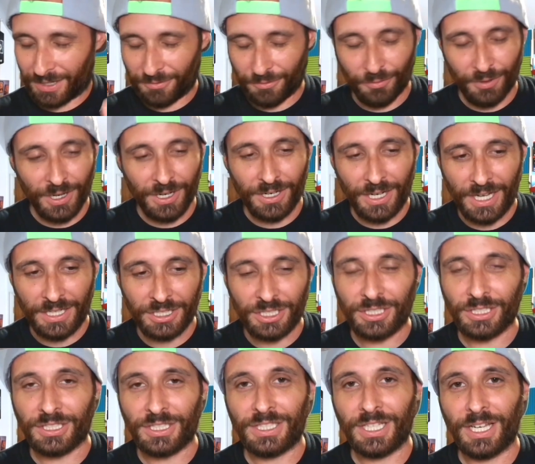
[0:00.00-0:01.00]
what I
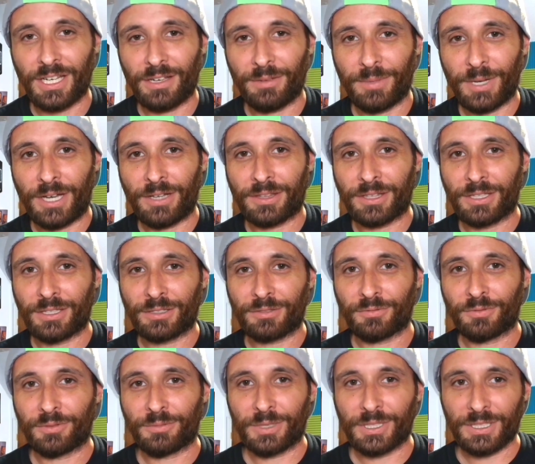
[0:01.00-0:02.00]
should say about this
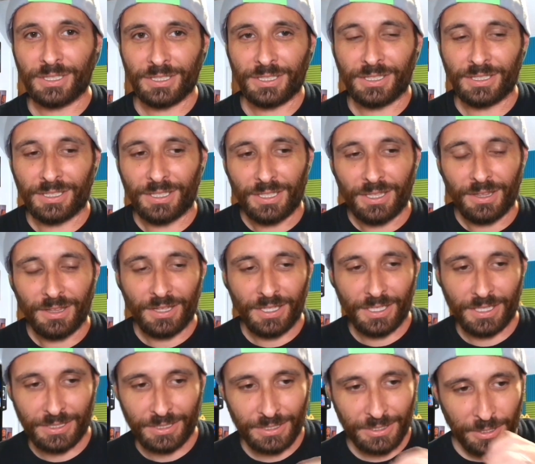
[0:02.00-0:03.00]
woman is
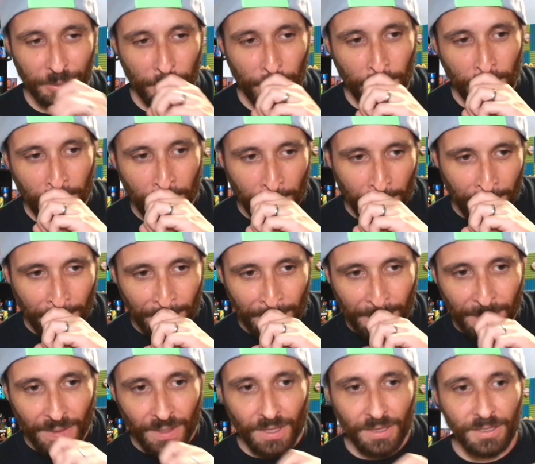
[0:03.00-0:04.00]
this.
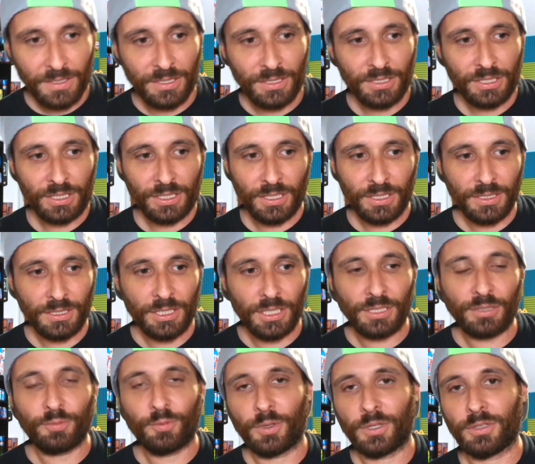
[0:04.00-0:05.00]
She's
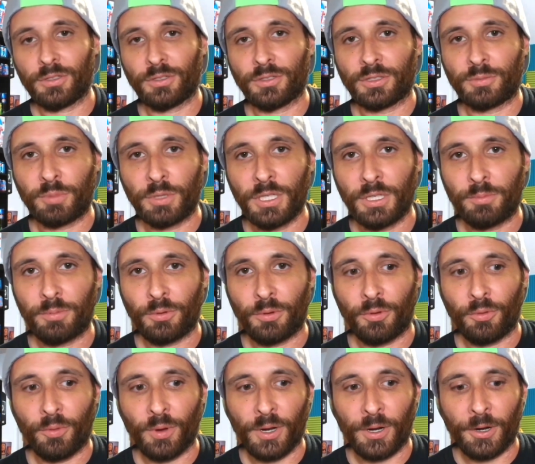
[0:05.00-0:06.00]
just one of those
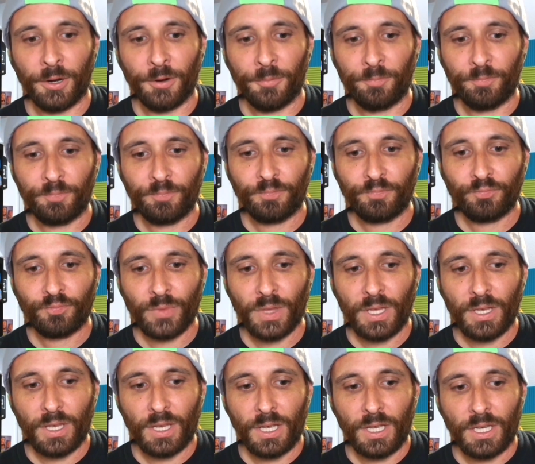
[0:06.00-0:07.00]
people where
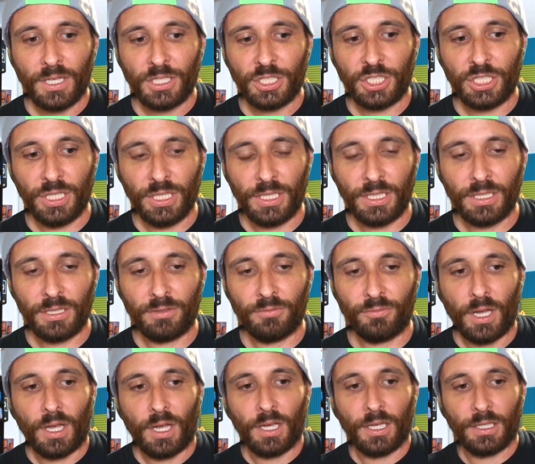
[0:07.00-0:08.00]
she
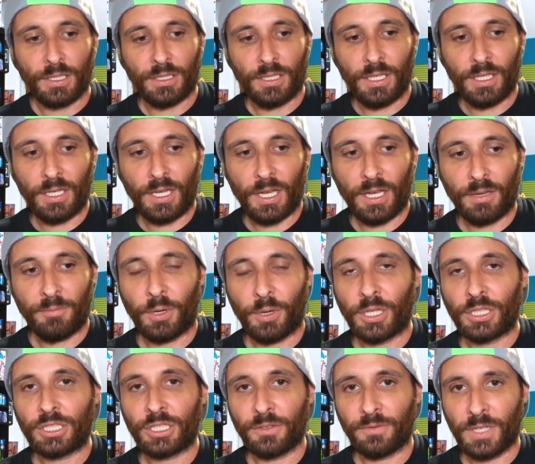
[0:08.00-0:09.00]
could get a
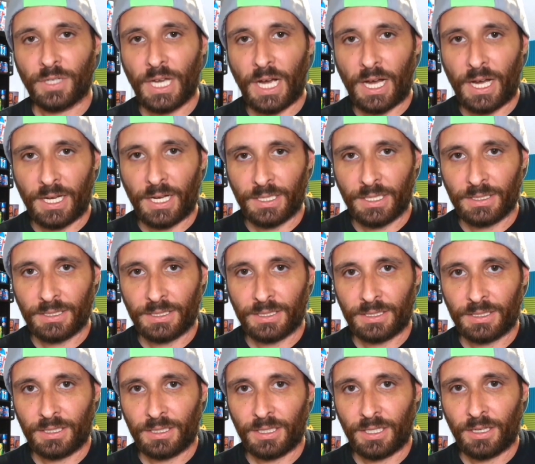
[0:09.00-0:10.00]
bunch of
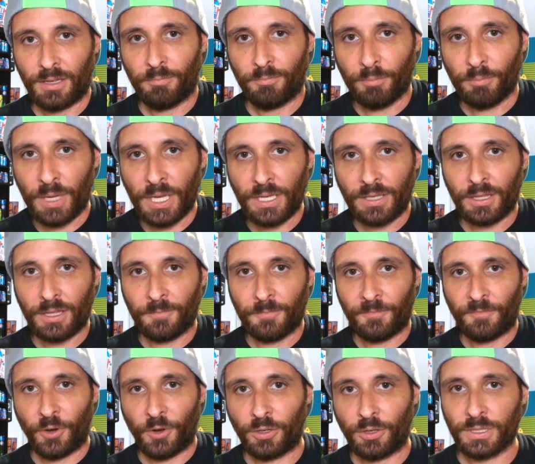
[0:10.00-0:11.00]
guys, make
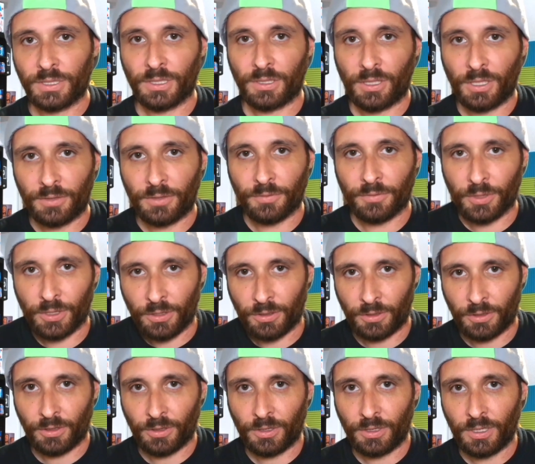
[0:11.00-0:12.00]
them fall in love with
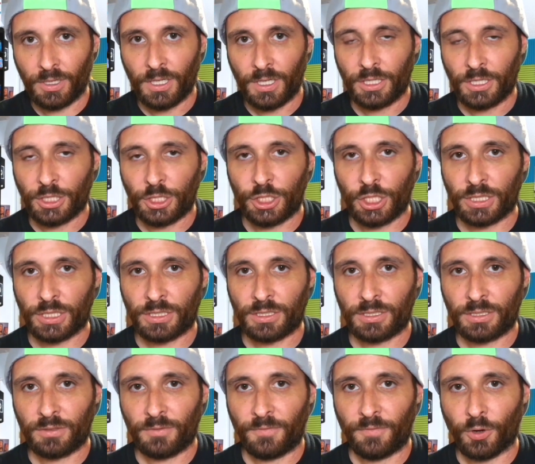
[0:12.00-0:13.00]
her,
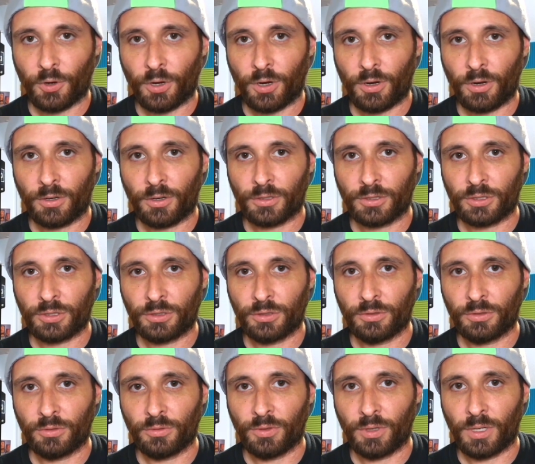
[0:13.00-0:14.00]
just for her
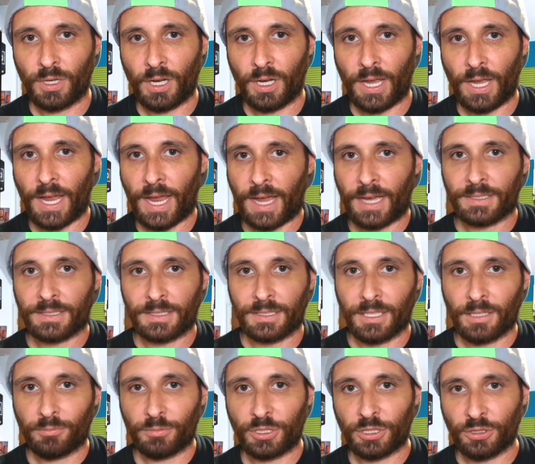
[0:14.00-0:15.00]
to ask
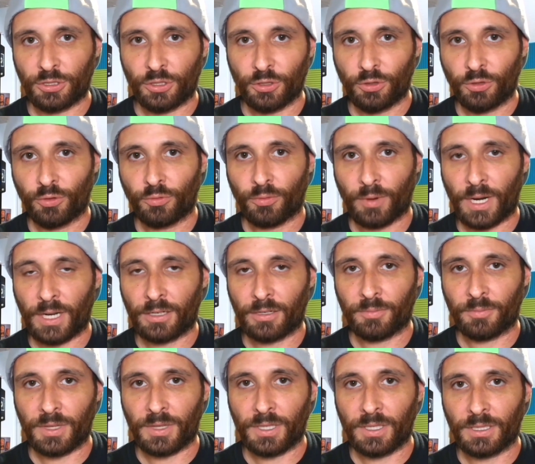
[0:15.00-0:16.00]
them to do
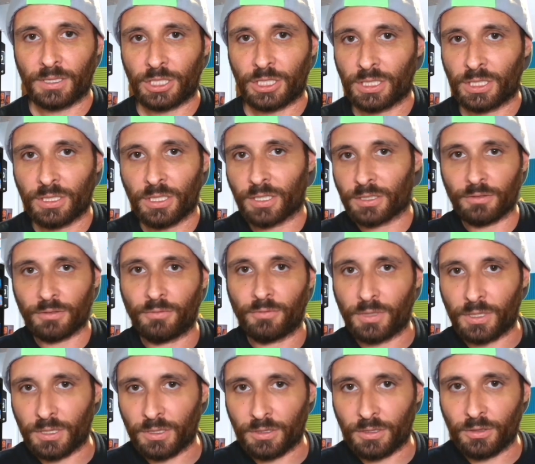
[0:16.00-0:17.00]
random things she doesn't
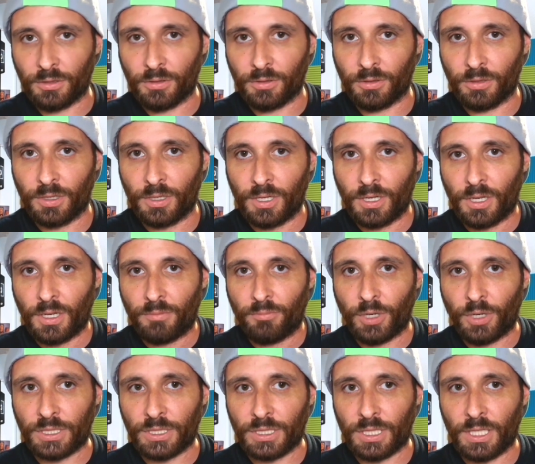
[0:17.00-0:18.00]
want to do.
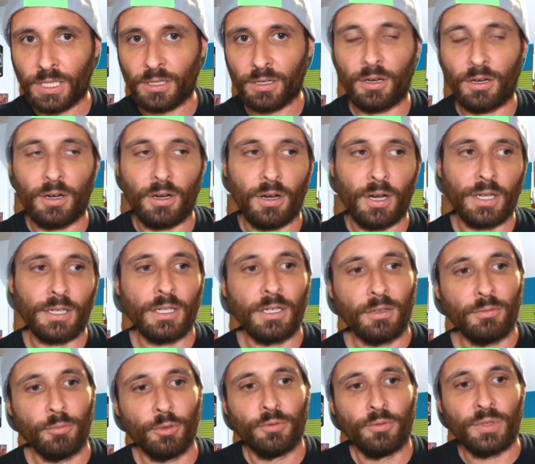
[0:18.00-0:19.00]
Much like, oh, I need
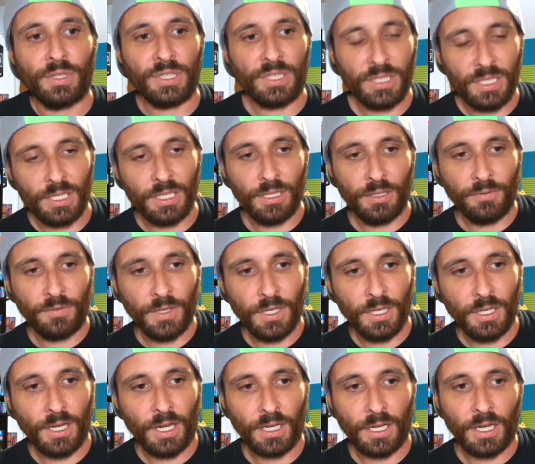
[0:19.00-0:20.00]
to move this
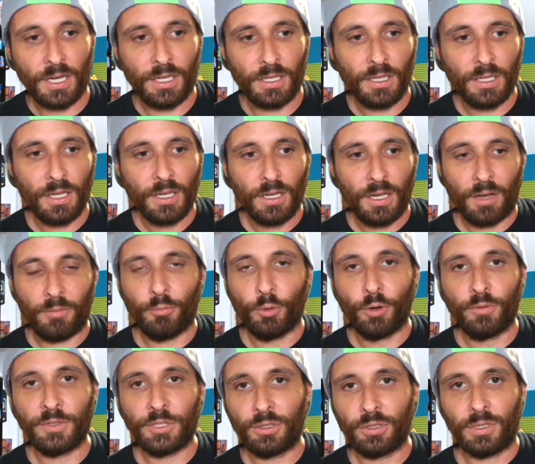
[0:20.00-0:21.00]
TV. I'm
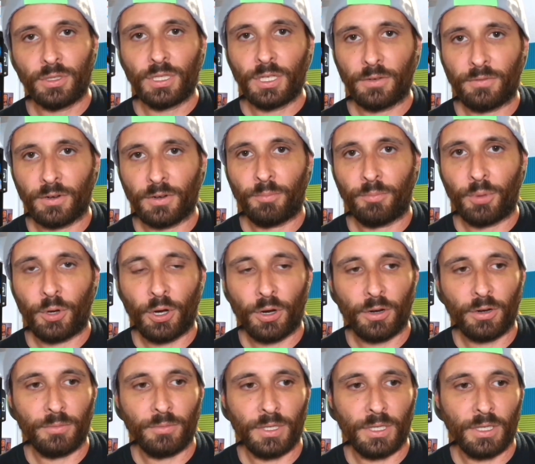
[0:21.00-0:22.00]
moving to a different
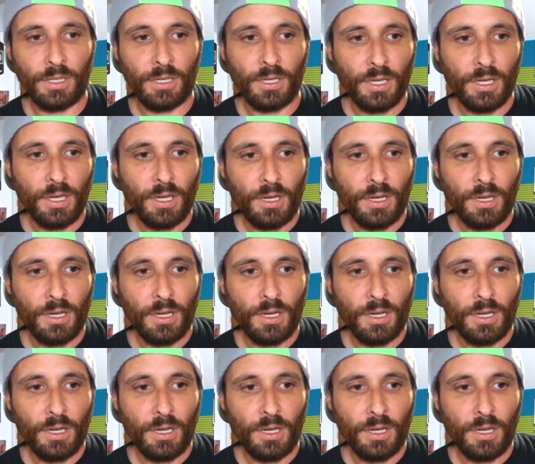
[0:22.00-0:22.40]
apartment.